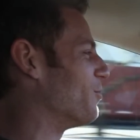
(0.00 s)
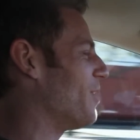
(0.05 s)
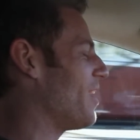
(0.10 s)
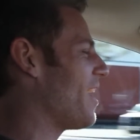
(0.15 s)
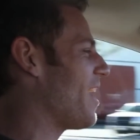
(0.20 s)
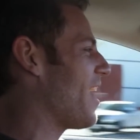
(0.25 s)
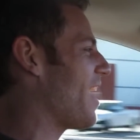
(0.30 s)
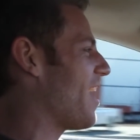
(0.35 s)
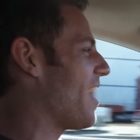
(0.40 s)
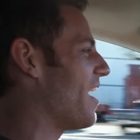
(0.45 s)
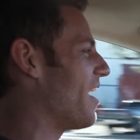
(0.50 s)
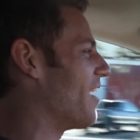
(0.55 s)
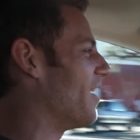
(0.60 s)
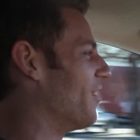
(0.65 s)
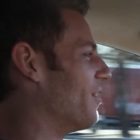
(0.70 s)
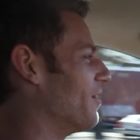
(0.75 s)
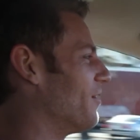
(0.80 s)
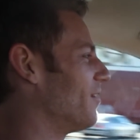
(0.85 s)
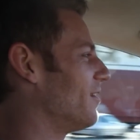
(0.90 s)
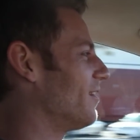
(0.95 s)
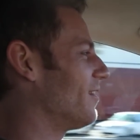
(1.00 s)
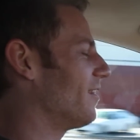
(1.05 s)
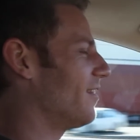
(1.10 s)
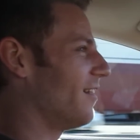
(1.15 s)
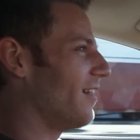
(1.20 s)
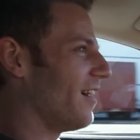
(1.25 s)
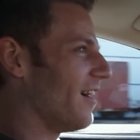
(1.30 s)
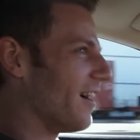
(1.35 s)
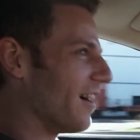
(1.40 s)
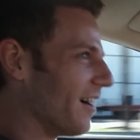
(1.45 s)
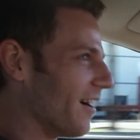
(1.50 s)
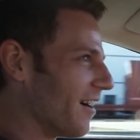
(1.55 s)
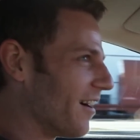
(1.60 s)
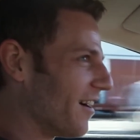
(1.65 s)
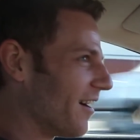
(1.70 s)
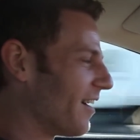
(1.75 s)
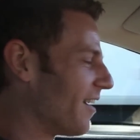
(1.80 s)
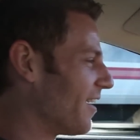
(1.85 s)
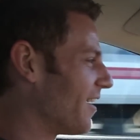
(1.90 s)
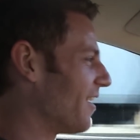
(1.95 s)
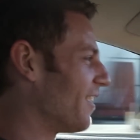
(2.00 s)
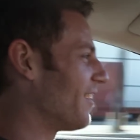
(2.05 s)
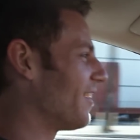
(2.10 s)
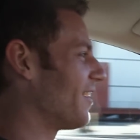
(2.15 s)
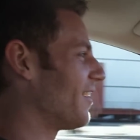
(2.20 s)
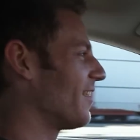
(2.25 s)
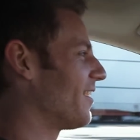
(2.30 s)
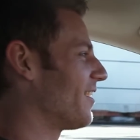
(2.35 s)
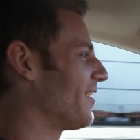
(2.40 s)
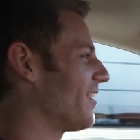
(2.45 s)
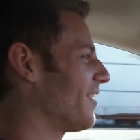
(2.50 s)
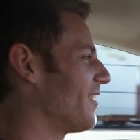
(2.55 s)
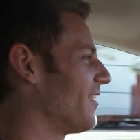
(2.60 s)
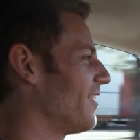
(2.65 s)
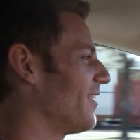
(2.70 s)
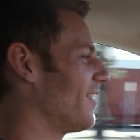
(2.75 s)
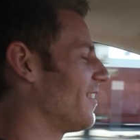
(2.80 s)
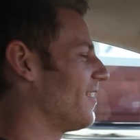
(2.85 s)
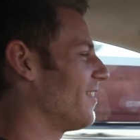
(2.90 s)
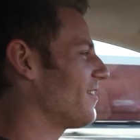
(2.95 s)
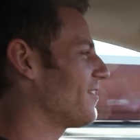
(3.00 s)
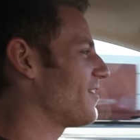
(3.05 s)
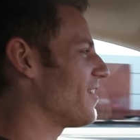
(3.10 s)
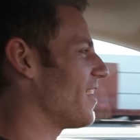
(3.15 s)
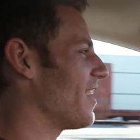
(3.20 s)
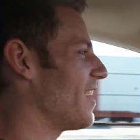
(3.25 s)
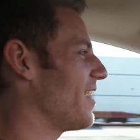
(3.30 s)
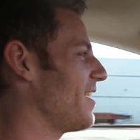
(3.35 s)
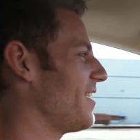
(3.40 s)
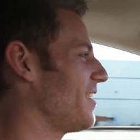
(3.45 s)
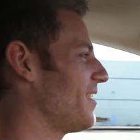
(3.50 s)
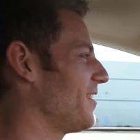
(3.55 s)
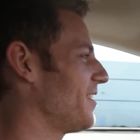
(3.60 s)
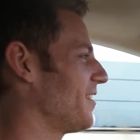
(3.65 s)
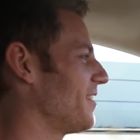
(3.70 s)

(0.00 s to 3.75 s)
wow. Huh. Okay.